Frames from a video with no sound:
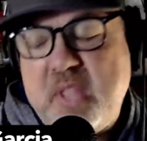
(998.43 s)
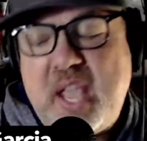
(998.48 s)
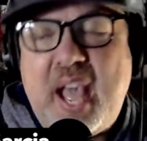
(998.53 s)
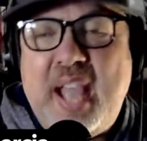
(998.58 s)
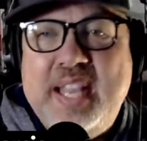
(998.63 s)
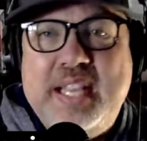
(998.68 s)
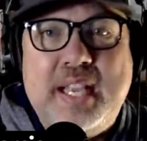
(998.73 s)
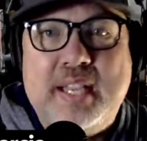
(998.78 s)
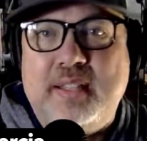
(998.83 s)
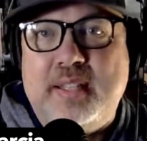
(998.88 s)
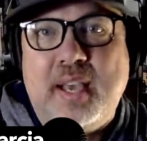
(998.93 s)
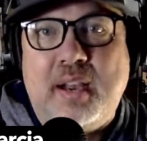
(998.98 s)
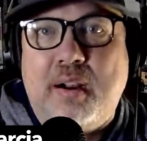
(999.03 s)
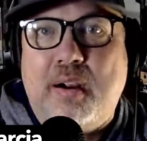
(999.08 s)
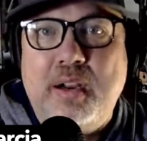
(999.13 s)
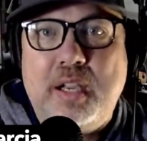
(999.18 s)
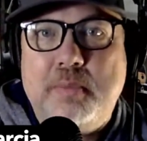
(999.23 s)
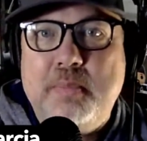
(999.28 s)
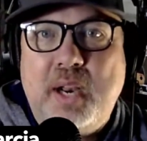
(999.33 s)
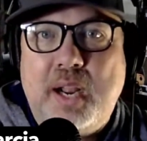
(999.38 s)
I get that
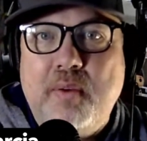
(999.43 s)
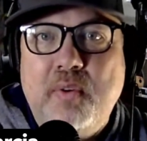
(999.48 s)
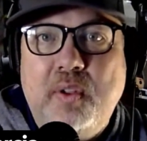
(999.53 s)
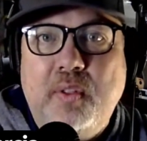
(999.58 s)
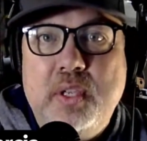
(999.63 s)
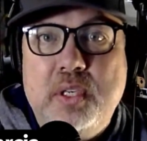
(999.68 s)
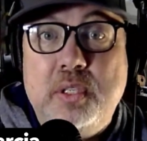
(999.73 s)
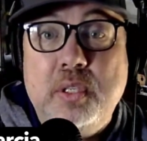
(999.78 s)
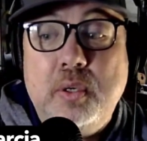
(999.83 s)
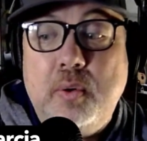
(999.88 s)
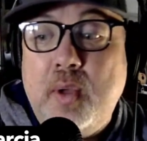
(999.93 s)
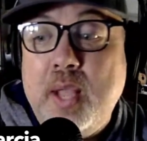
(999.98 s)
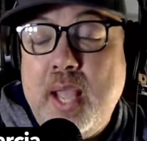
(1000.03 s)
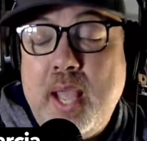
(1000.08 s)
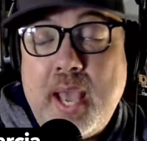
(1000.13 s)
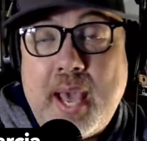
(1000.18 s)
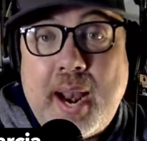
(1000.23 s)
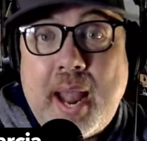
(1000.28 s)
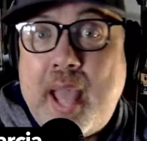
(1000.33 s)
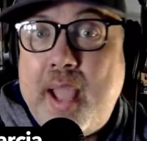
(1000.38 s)
argument. I really do.
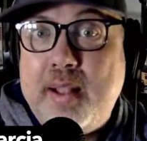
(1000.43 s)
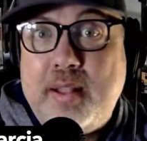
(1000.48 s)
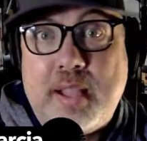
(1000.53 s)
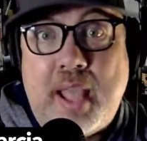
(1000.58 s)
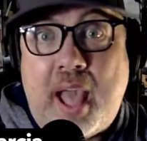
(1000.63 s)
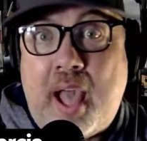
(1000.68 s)
And I